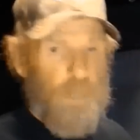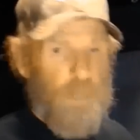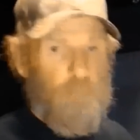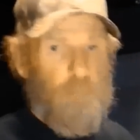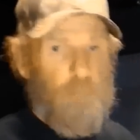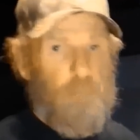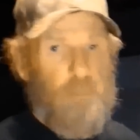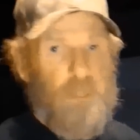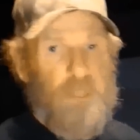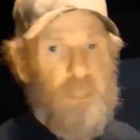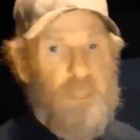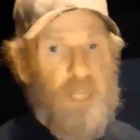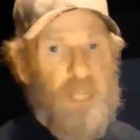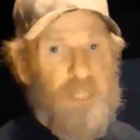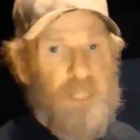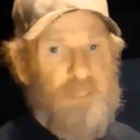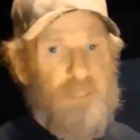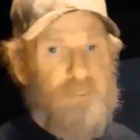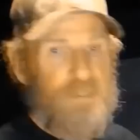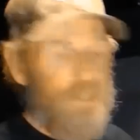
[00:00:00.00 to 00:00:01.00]
would be
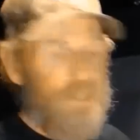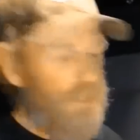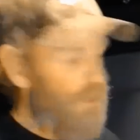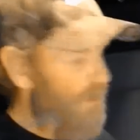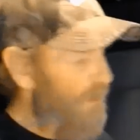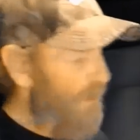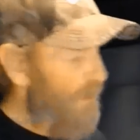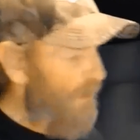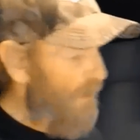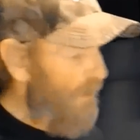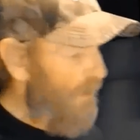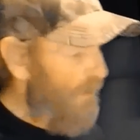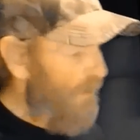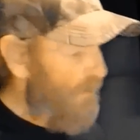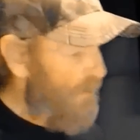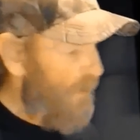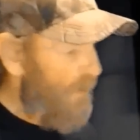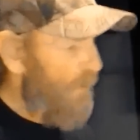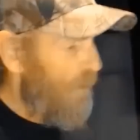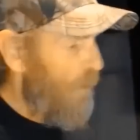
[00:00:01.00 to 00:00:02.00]
like, say,
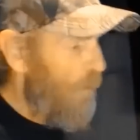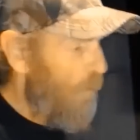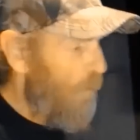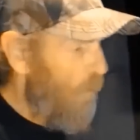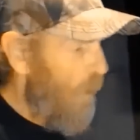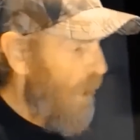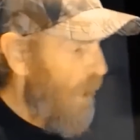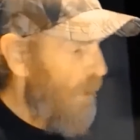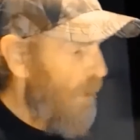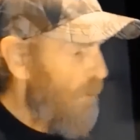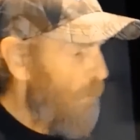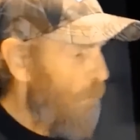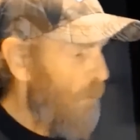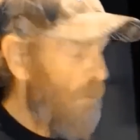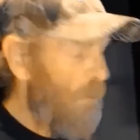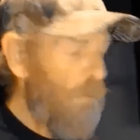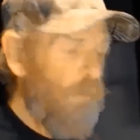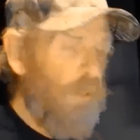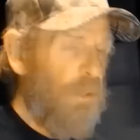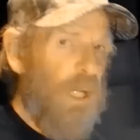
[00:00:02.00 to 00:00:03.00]
600 watts,
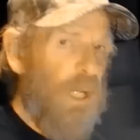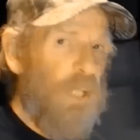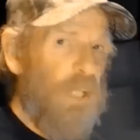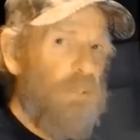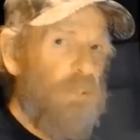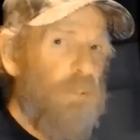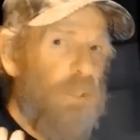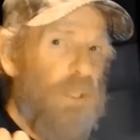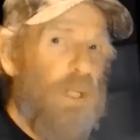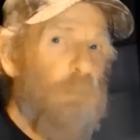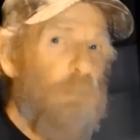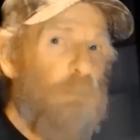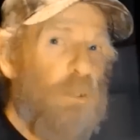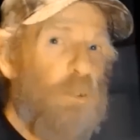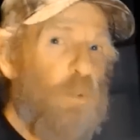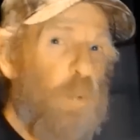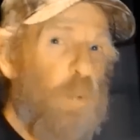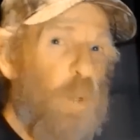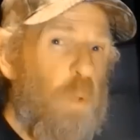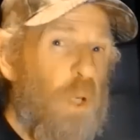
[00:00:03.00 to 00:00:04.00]
but you can actually get up to
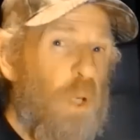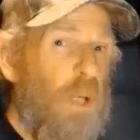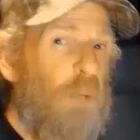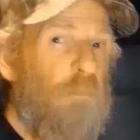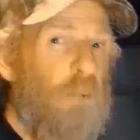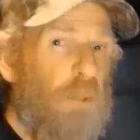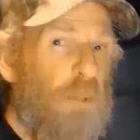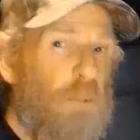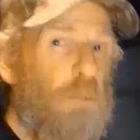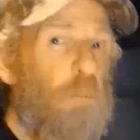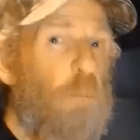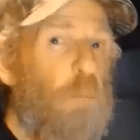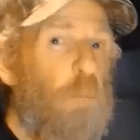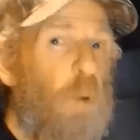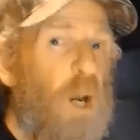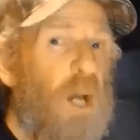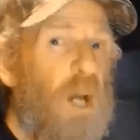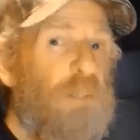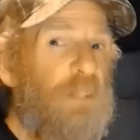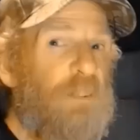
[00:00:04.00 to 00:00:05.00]
1200
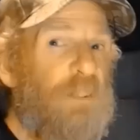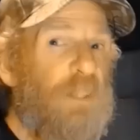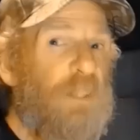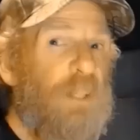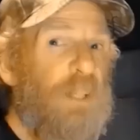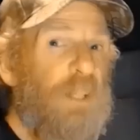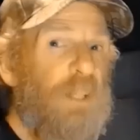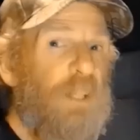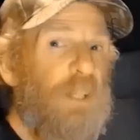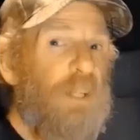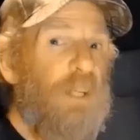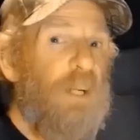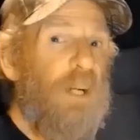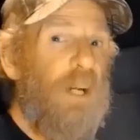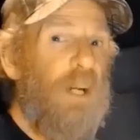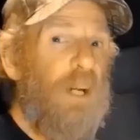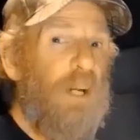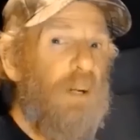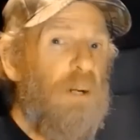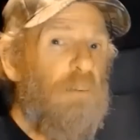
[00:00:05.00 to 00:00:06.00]
watts
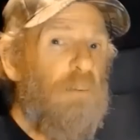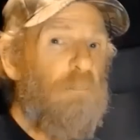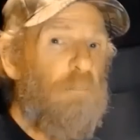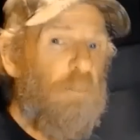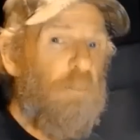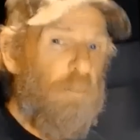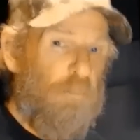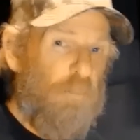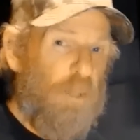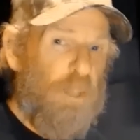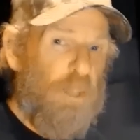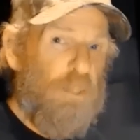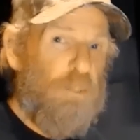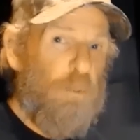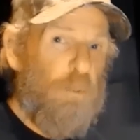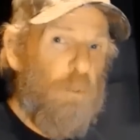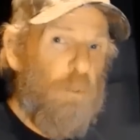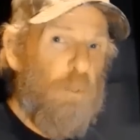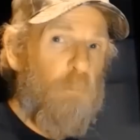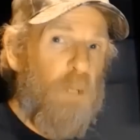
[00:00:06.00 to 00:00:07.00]
for a very
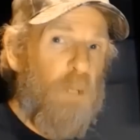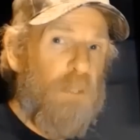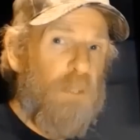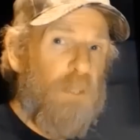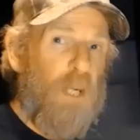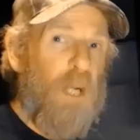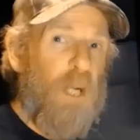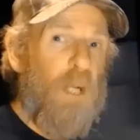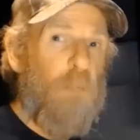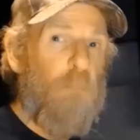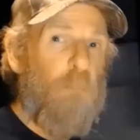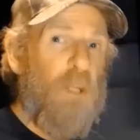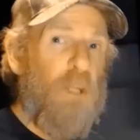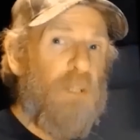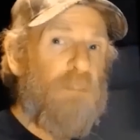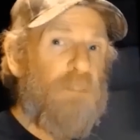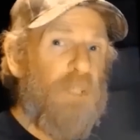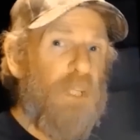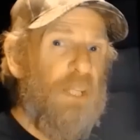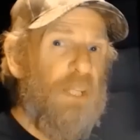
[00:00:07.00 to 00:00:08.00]
short amount of time. Like
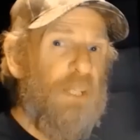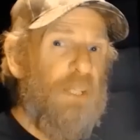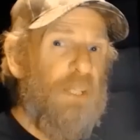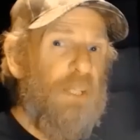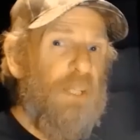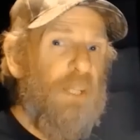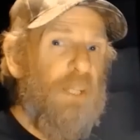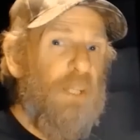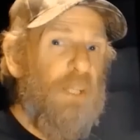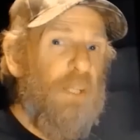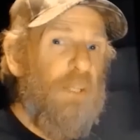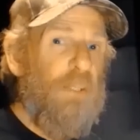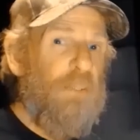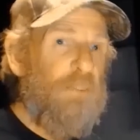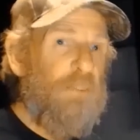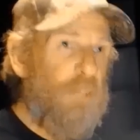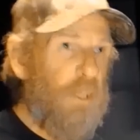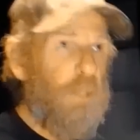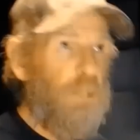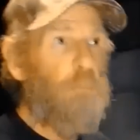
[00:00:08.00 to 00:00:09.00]
say
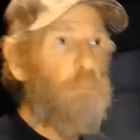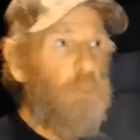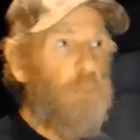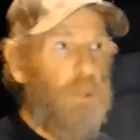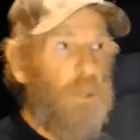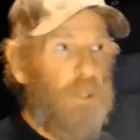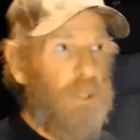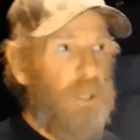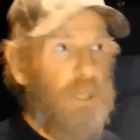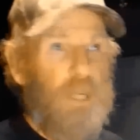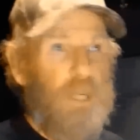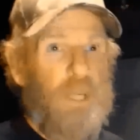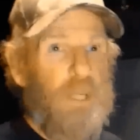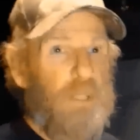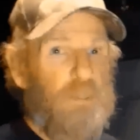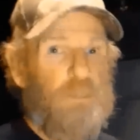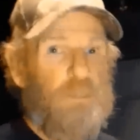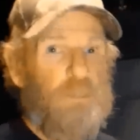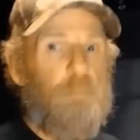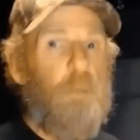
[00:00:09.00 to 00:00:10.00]
you plug in
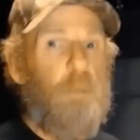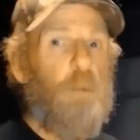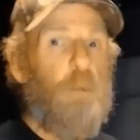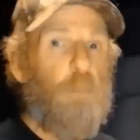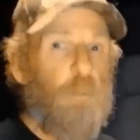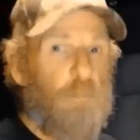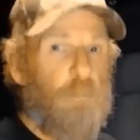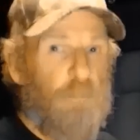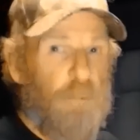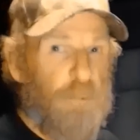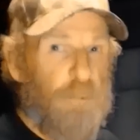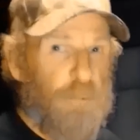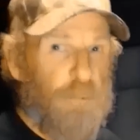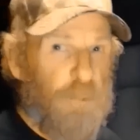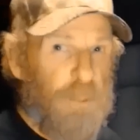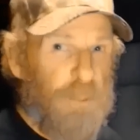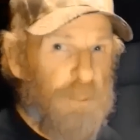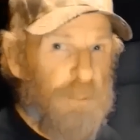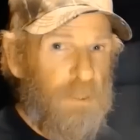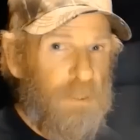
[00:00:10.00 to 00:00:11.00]
a small
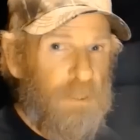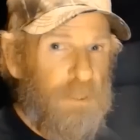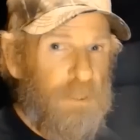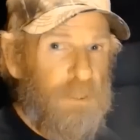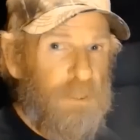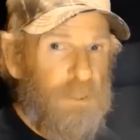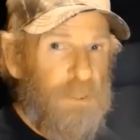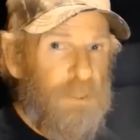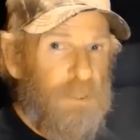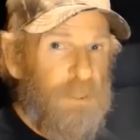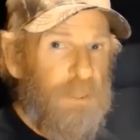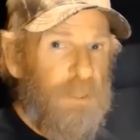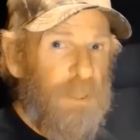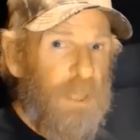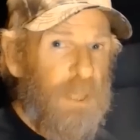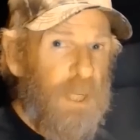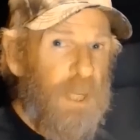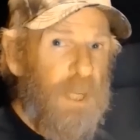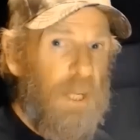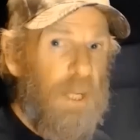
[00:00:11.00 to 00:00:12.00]
refrigerator,
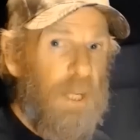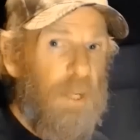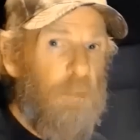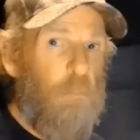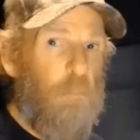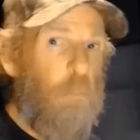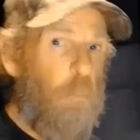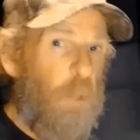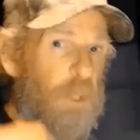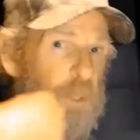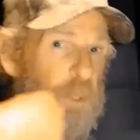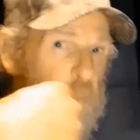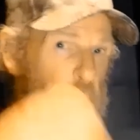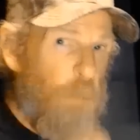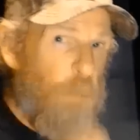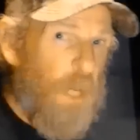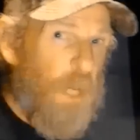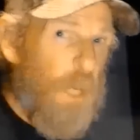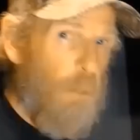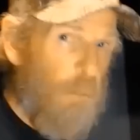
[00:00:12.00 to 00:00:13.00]
and when the
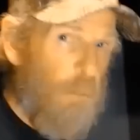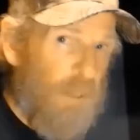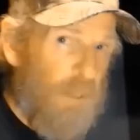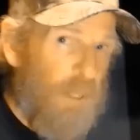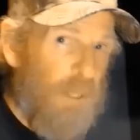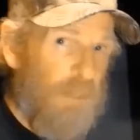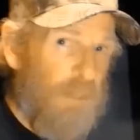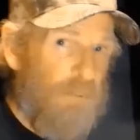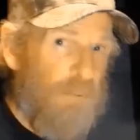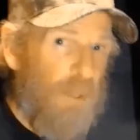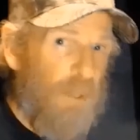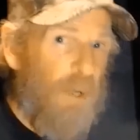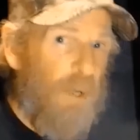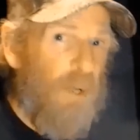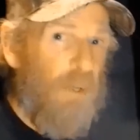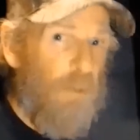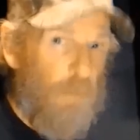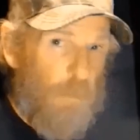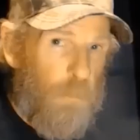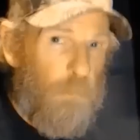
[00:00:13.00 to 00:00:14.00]
power kicks
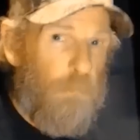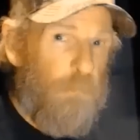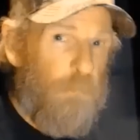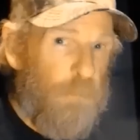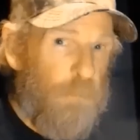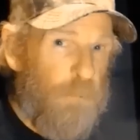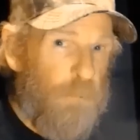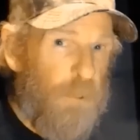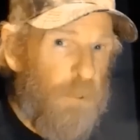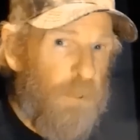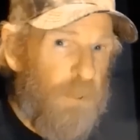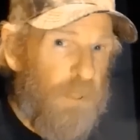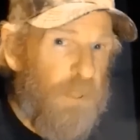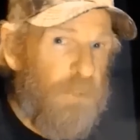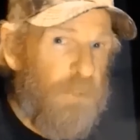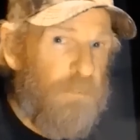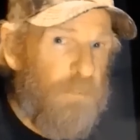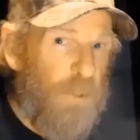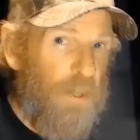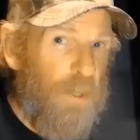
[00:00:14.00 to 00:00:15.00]
on, or the refrigerator
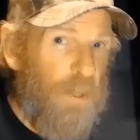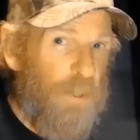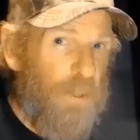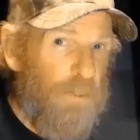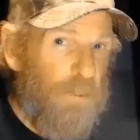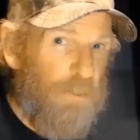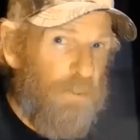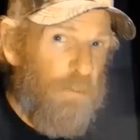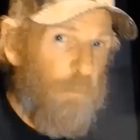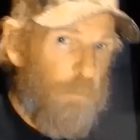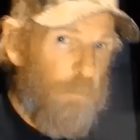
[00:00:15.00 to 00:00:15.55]
kicks on, you know,